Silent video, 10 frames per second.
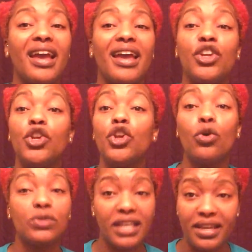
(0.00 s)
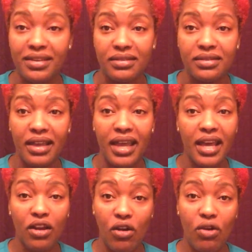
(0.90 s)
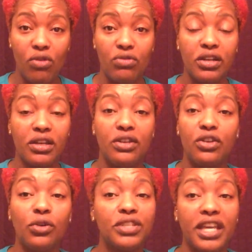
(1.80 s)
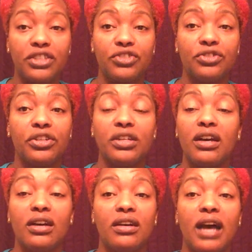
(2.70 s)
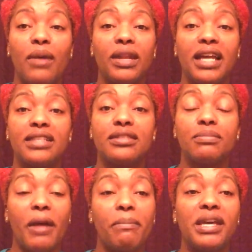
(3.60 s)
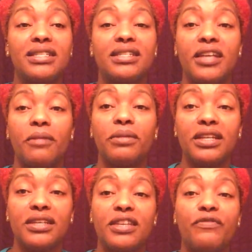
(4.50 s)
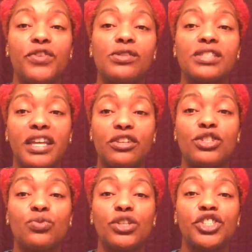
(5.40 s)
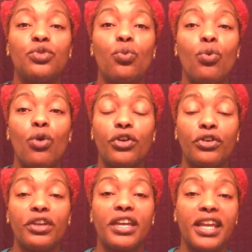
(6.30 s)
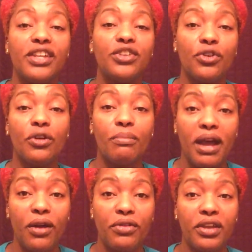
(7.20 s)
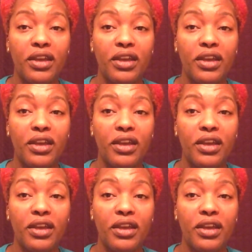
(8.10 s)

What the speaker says: no taste at all. No texture. I would like, my best example is it feels like you're swishing water in your mouth.